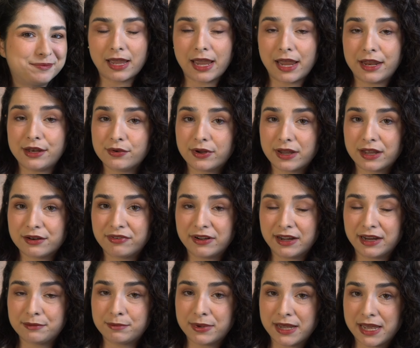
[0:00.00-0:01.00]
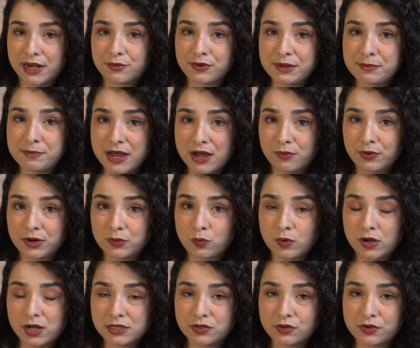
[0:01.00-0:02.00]
And you can find battery-powered
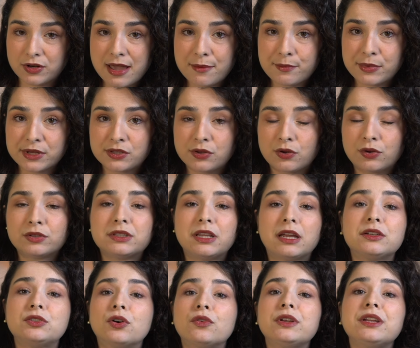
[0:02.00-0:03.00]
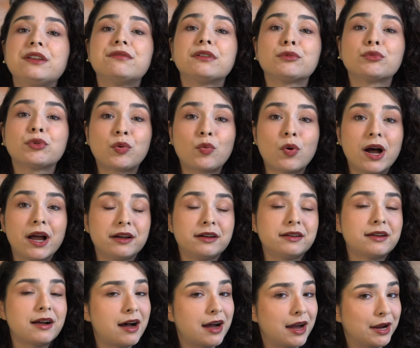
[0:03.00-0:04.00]
ones on Amazon that don't even require
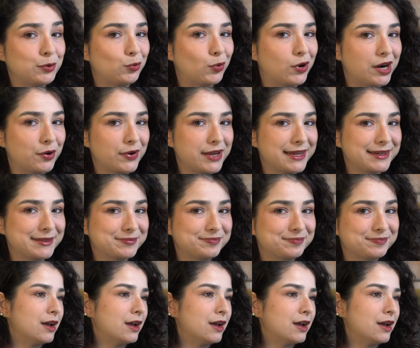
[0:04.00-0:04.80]
high wiring.